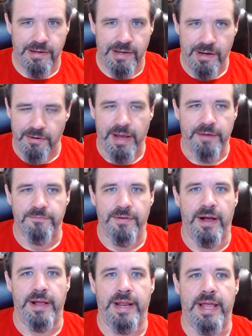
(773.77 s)
Okay,
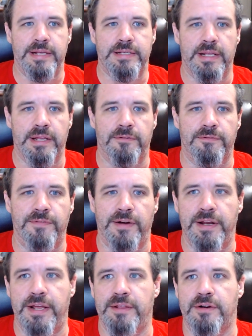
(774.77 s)
fine. It's a little
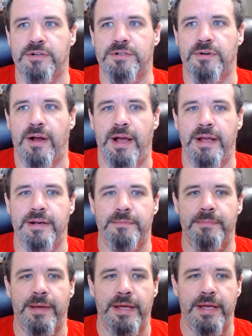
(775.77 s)
funny. They're trying
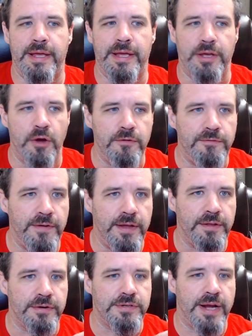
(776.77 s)
to be
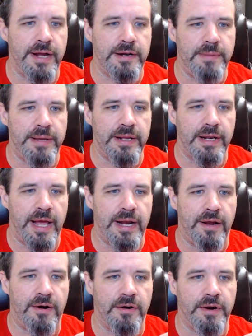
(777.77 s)
goofy. They're trying to be
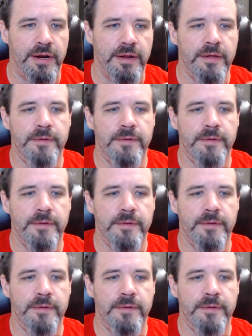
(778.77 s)
lighthearted.